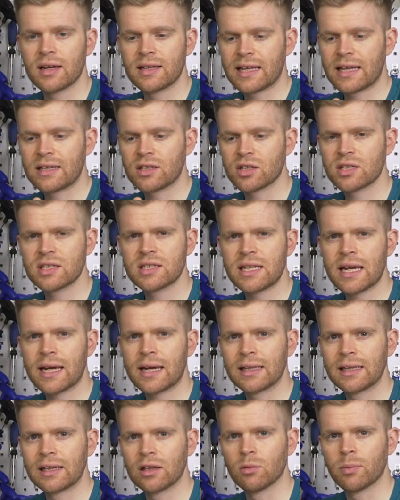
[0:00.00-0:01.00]
and then just
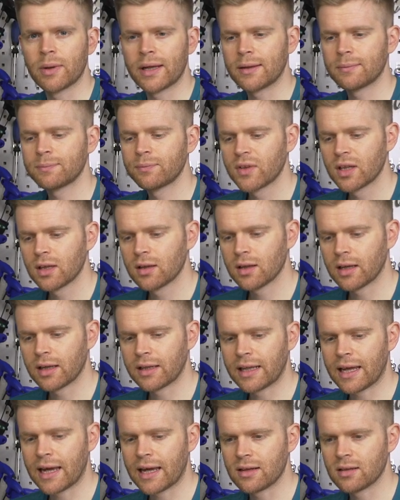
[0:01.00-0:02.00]
stick a little bit.
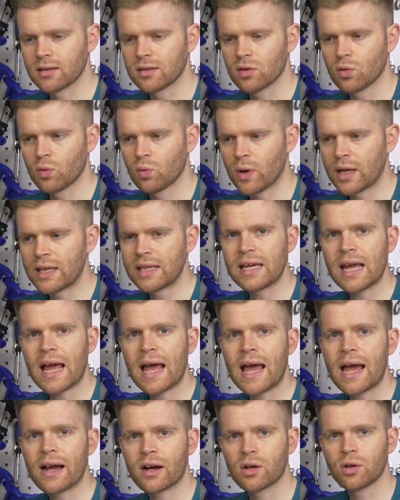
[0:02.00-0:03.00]
And then when the
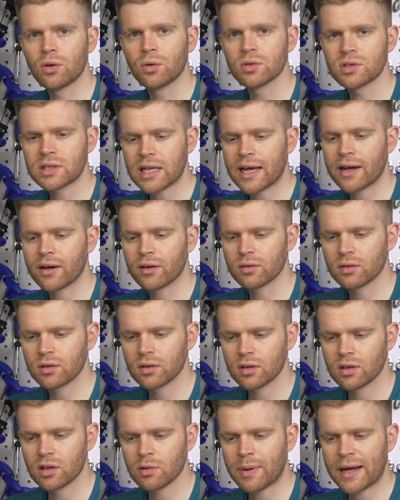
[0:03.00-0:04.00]
air cools down,
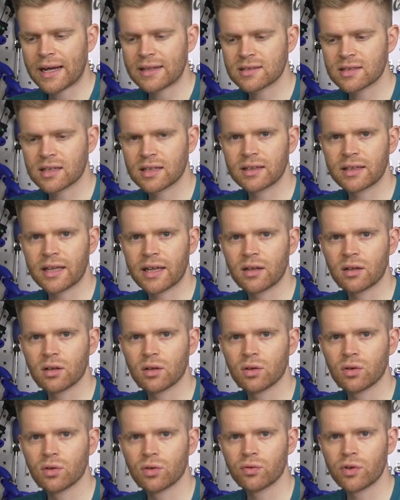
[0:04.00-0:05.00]
the pads can then
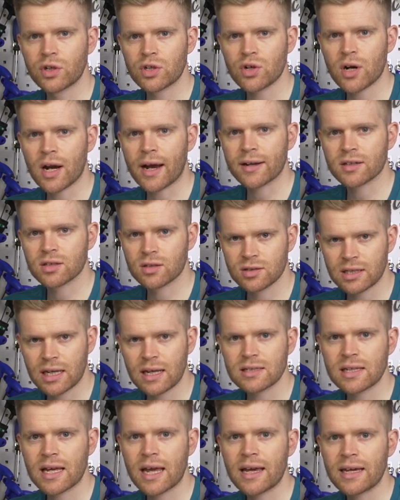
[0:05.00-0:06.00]
retract, because
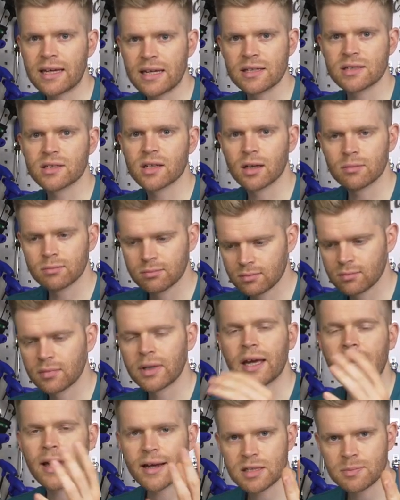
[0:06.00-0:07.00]
as air heats up,
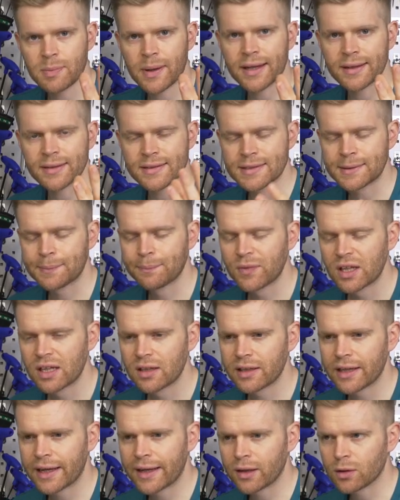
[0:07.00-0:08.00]
it expands.
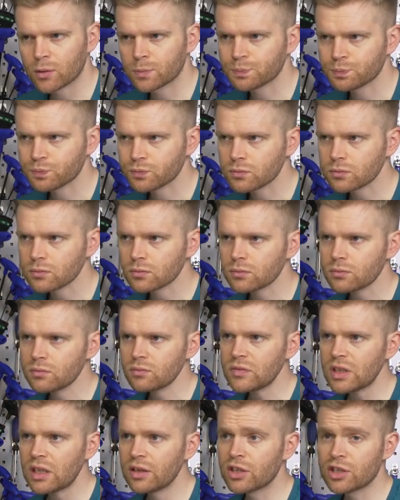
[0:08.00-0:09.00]
Now,
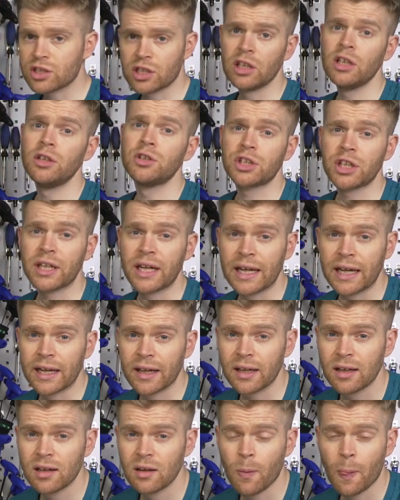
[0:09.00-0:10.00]
the solution
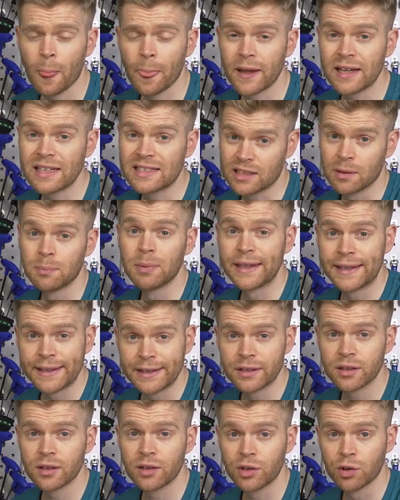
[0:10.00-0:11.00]
here is to
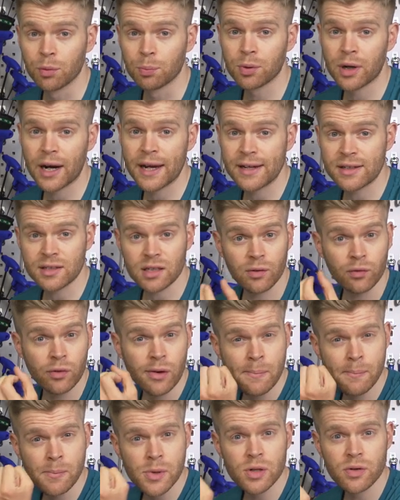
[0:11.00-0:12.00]
bleed your brakes and
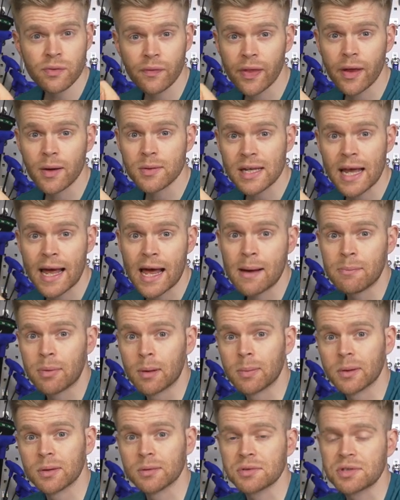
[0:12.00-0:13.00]
remove those air
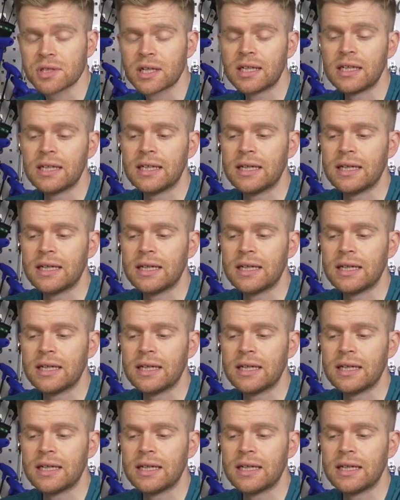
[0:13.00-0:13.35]
bubbles.